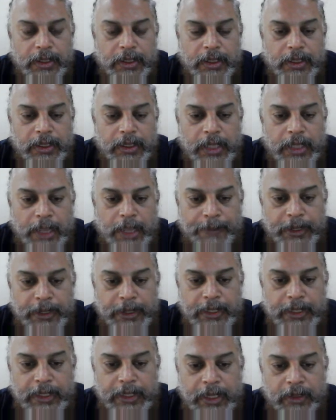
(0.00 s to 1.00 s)

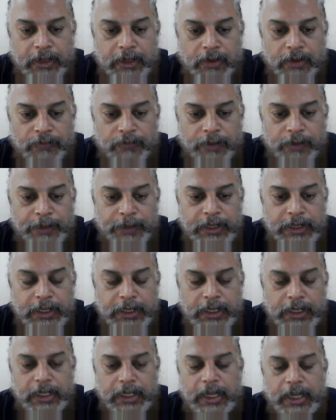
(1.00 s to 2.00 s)
hepatic
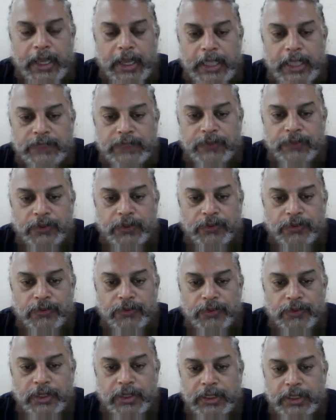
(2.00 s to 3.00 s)
encephalopathy, as we know
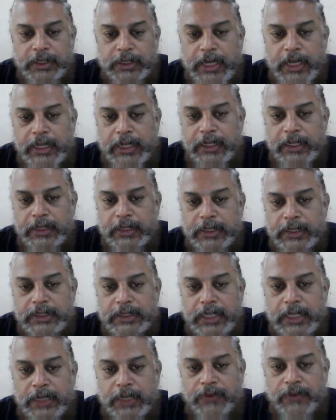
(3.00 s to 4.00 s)
that this
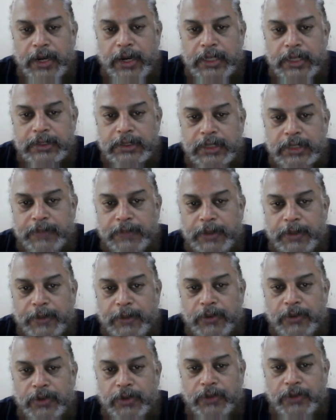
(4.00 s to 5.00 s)
requires some
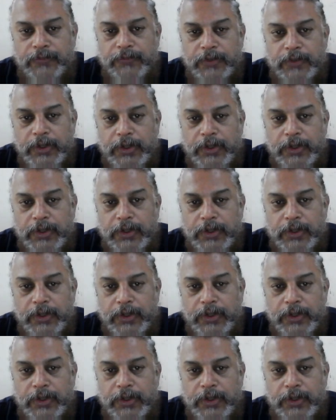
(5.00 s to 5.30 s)
amount of